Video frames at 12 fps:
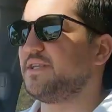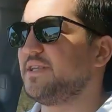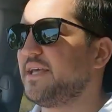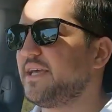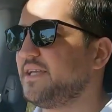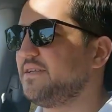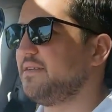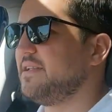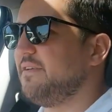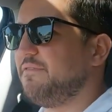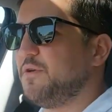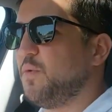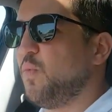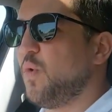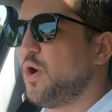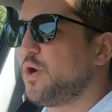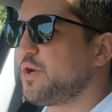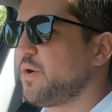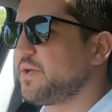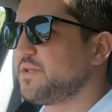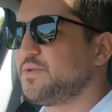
need if you were going